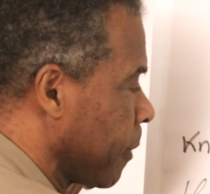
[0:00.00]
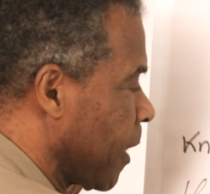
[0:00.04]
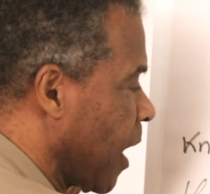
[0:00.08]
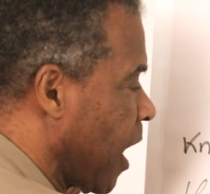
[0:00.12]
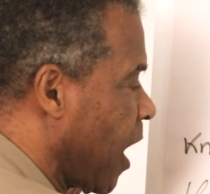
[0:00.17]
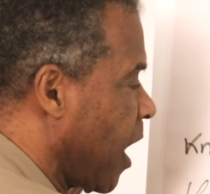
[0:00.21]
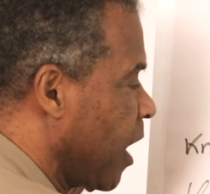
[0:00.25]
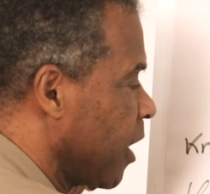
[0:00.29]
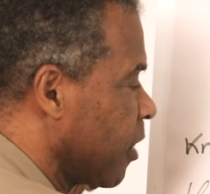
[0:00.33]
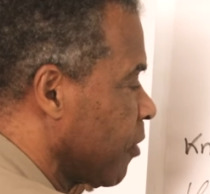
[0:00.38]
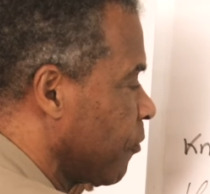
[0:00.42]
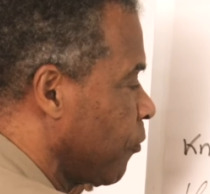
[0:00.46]

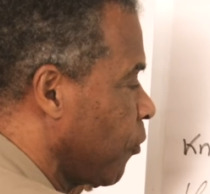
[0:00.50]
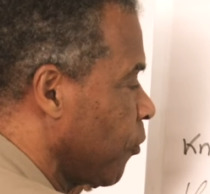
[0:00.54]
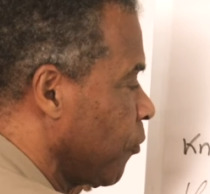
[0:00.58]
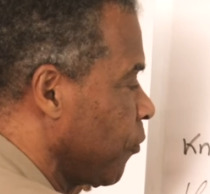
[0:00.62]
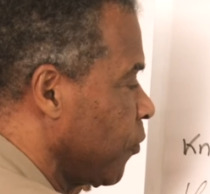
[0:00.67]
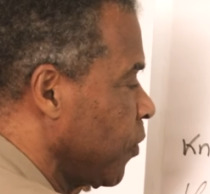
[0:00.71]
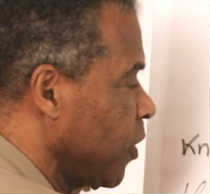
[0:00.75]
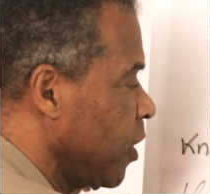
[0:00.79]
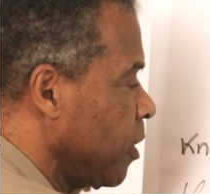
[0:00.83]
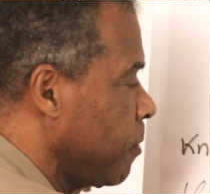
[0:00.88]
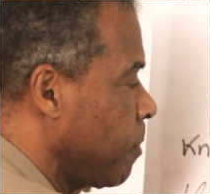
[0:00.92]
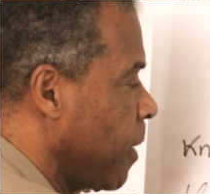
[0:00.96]
Ask for
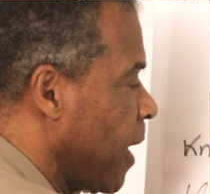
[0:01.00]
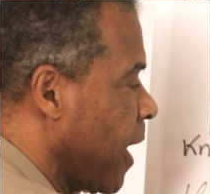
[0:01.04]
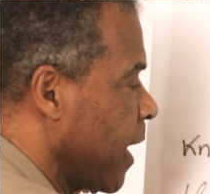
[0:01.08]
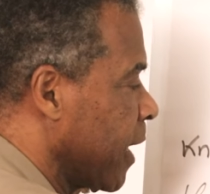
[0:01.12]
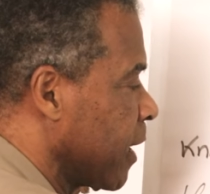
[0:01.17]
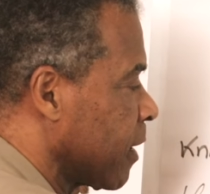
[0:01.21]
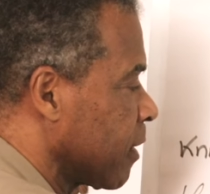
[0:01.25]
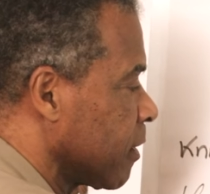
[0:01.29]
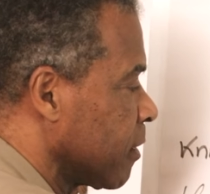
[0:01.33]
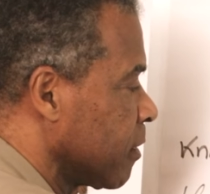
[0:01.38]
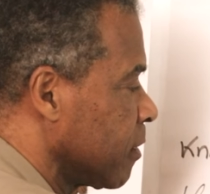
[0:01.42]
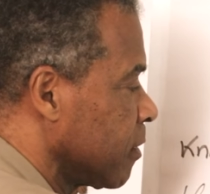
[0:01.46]

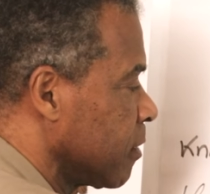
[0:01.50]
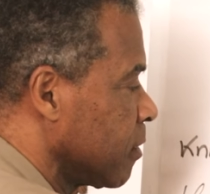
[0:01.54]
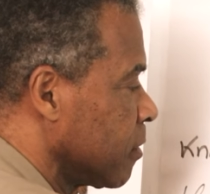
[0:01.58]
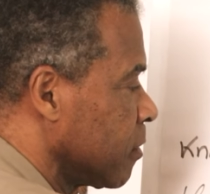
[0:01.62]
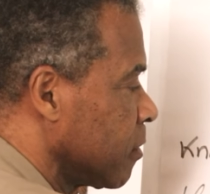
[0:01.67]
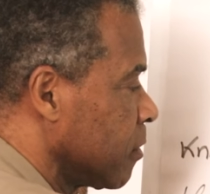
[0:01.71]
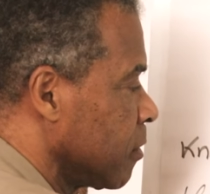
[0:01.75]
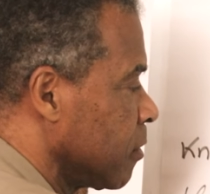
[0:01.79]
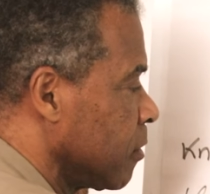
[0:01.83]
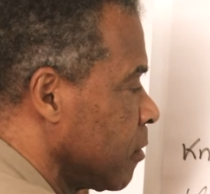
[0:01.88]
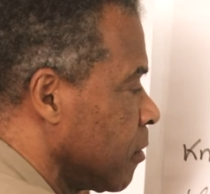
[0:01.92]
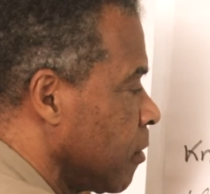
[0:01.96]
feedback,
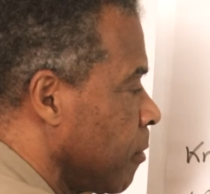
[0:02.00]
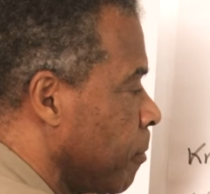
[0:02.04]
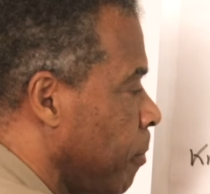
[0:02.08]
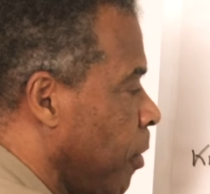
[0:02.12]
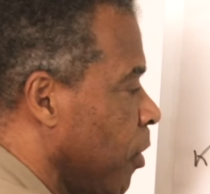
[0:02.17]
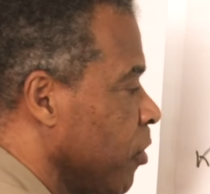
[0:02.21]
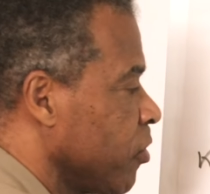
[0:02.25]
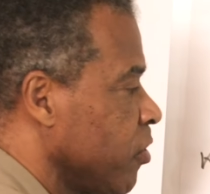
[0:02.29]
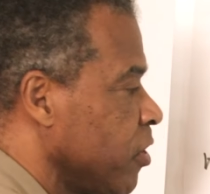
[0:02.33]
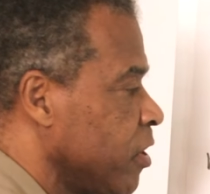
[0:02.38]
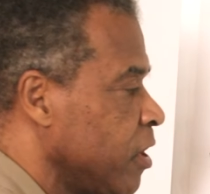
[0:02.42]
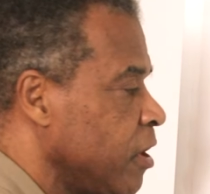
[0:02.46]

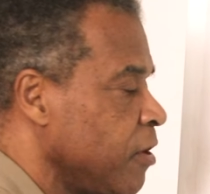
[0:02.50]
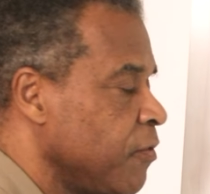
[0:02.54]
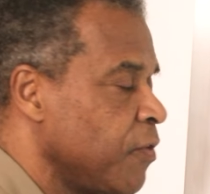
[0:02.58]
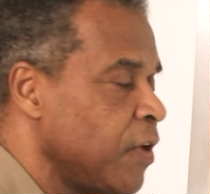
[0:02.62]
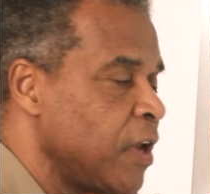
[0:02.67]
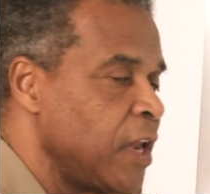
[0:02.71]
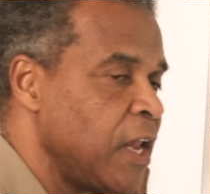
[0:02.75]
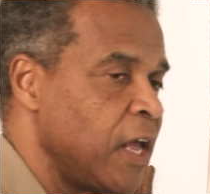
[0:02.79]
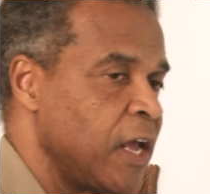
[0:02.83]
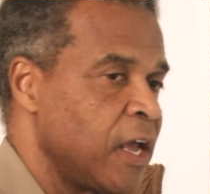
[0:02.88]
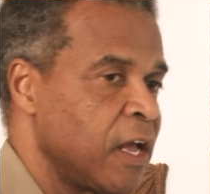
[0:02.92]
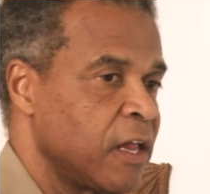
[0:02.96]
positive and
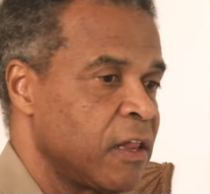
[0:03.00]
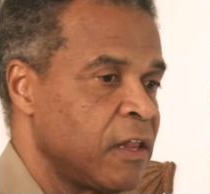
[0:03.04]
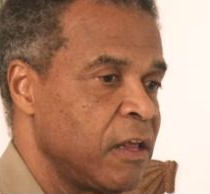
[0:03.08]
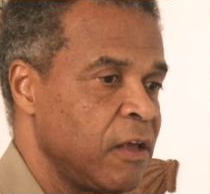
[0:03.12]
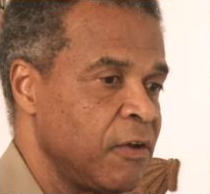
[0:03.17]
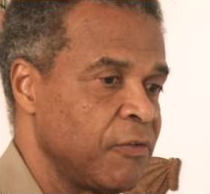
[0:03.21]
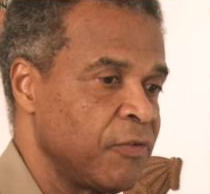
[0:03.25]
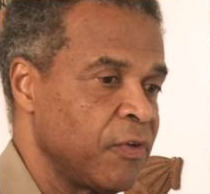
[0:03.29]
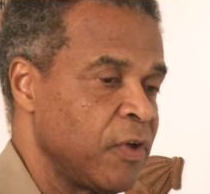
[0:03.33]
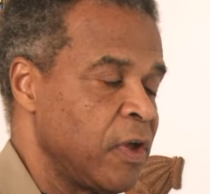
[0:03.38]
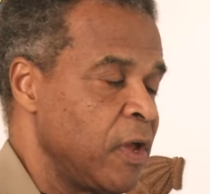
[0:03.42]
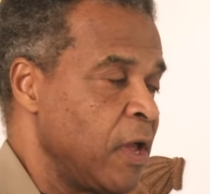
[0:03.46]
negative,